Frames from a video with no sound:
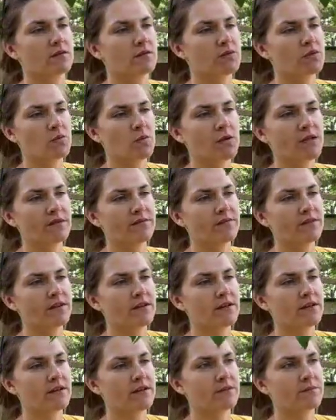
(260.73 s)
one of
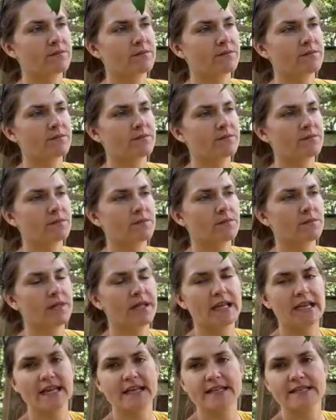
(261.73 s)
the
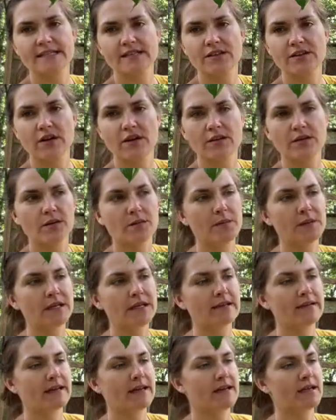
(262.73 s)
plants had gone
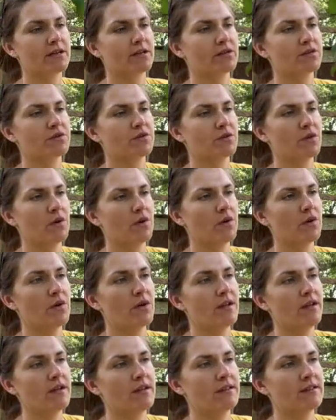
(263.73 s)
completely out of control.
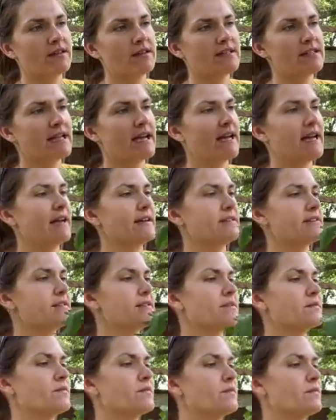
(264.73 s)
This has
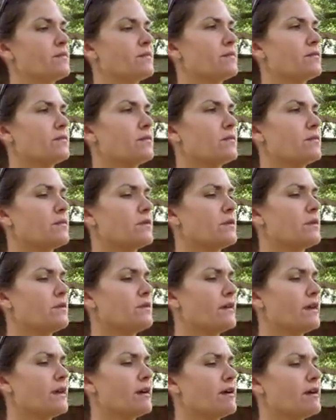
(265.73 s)
some little
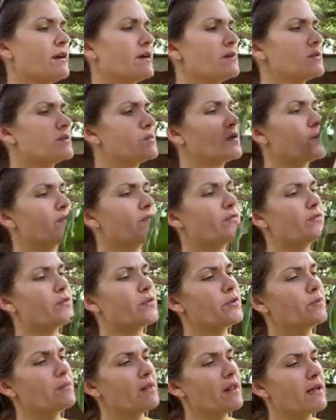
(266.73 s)
areas where
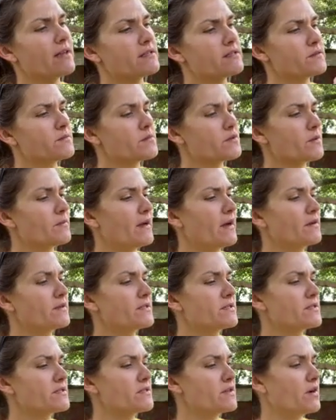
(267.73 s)
fruit blossoms are about to
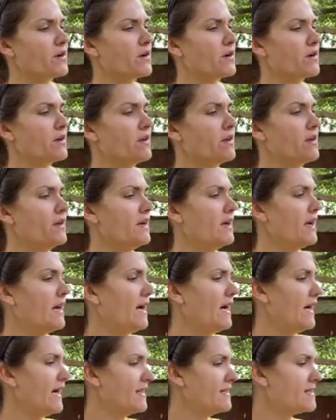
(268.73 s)
start.
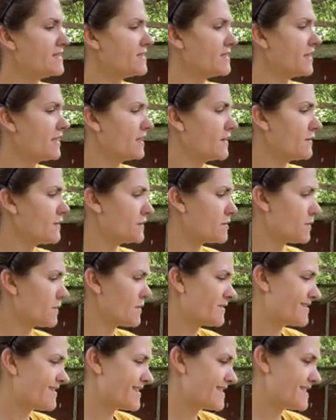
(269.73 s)
I just thought it was
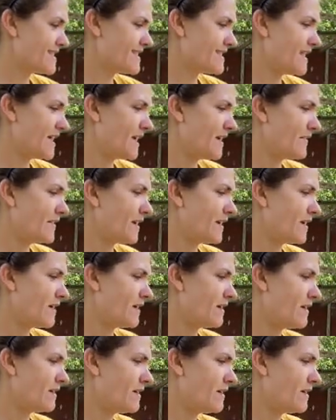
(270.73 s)
worth saving.